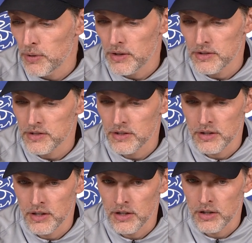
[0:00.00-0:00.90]
He's
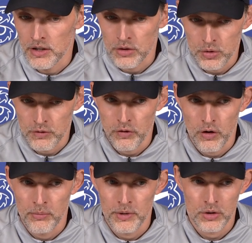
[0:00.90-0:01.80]
in uh, in good
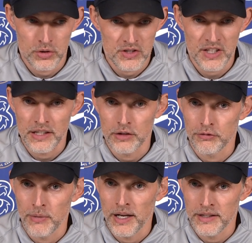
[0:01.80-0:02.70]
form, in good state
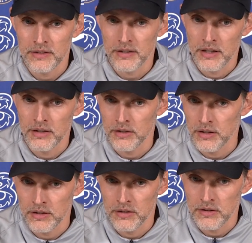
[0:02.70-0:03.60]
of mind, and
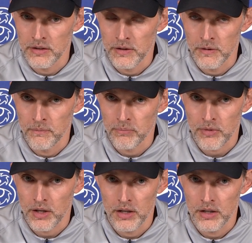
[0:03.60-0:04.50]
and
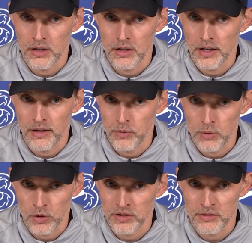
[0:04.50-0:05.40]
um,
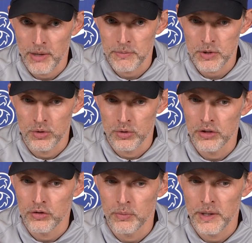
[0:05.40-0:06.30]
we want him
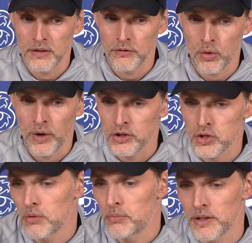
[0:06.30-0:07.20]
absolutely to be
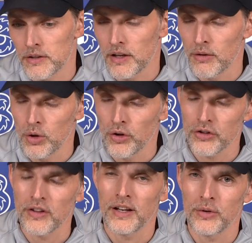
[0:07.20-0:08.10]
influential, but I will
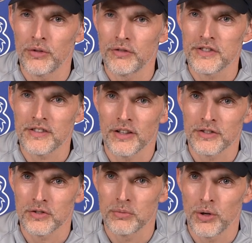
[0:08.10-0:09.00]
not tell you if he
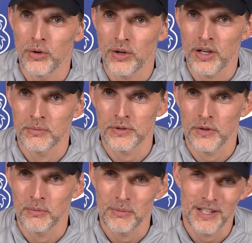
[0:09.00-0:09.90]
starts tomorrow or comes
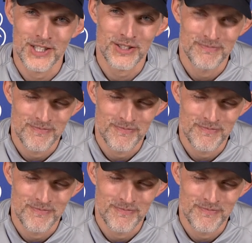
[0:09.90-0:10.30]
from the bench.